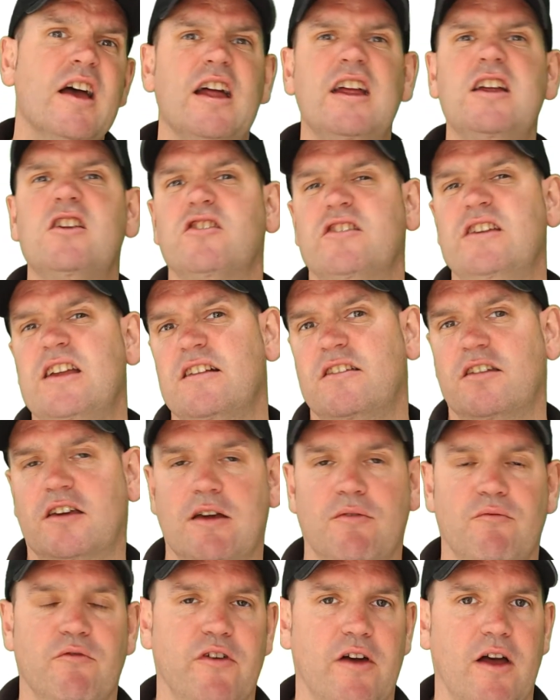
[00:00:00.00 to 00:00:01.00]
You just need to
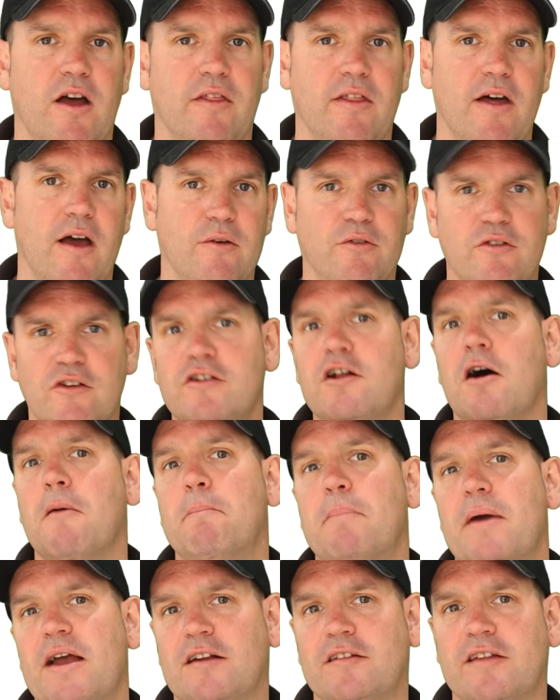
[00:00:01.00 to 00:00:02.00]
convert those. It's not a
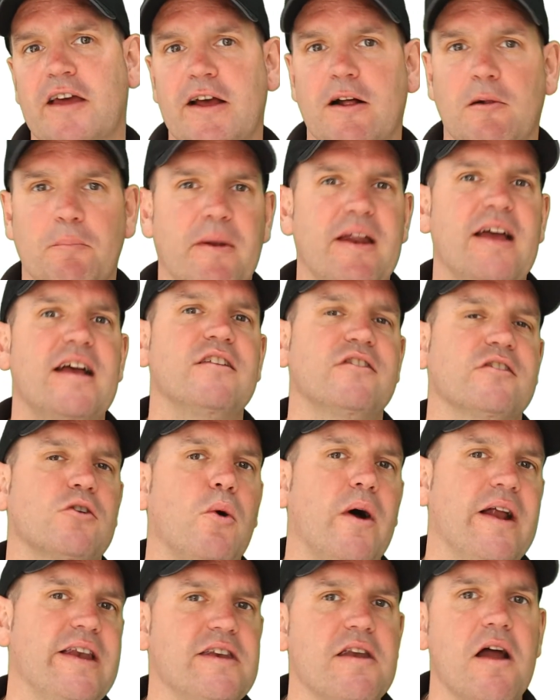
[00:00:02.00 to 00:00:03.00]
big deal, but it is
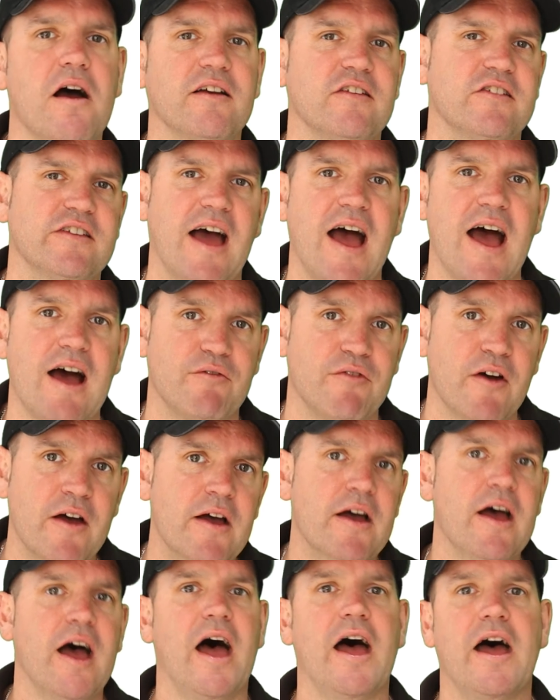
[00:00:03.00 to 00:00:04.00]
quite nice to have
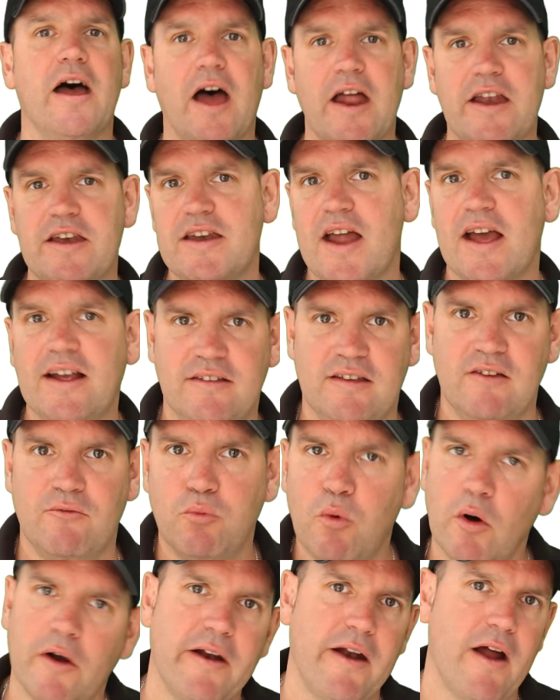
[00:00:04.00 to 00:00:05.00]
a, a native
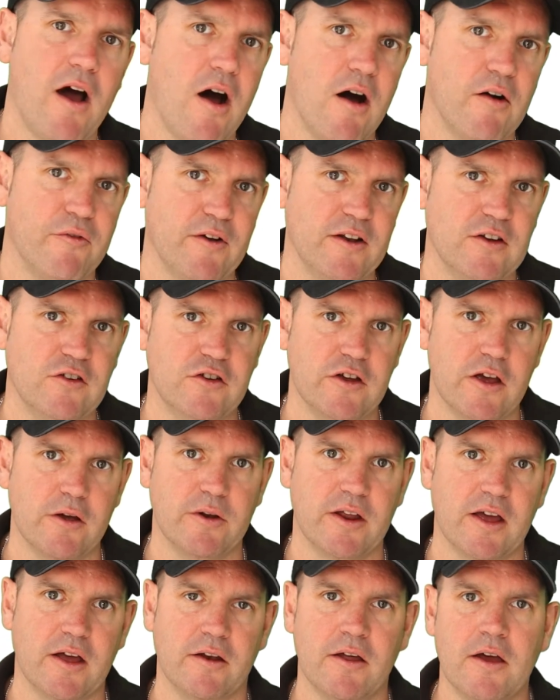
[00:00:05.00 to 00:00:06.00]
one and a half inch
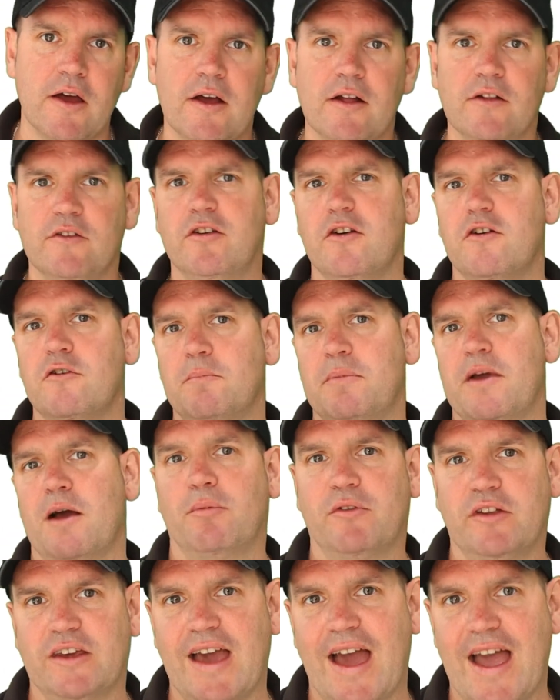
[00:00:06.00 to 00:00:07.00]
union to be
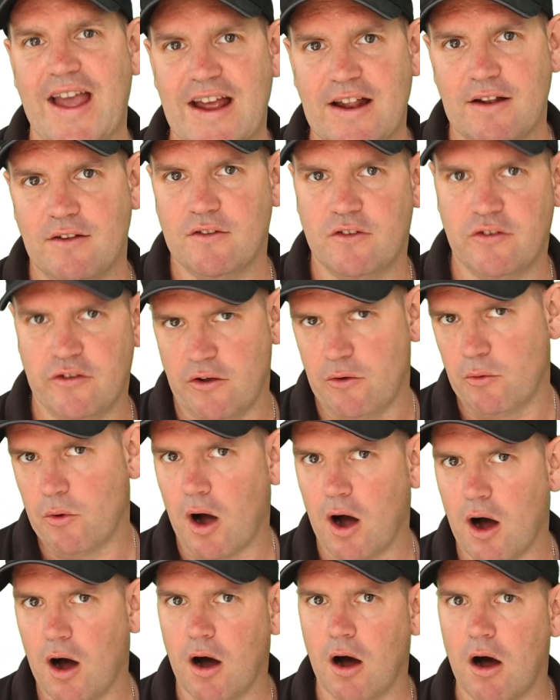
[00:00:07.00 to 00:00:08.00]
able to get into
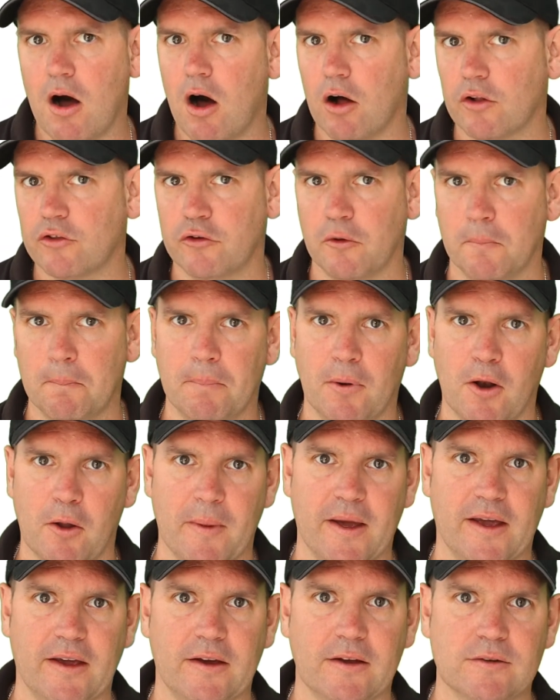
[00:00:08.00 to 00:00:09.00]
our hot tub
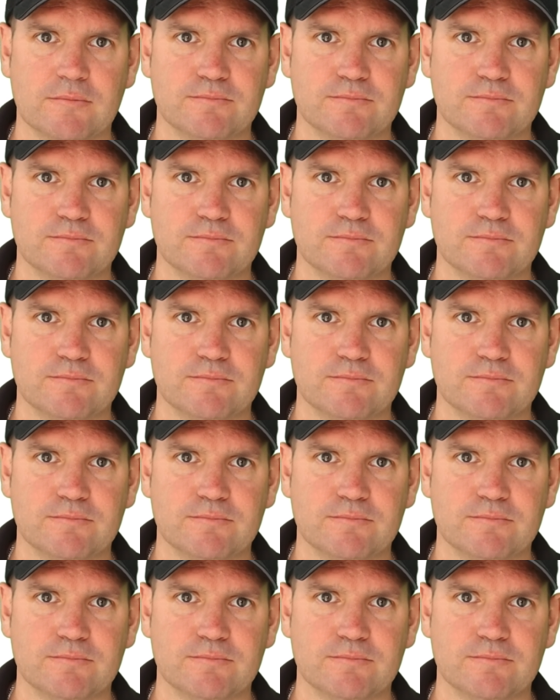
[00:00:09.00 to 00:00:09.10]
plumbing.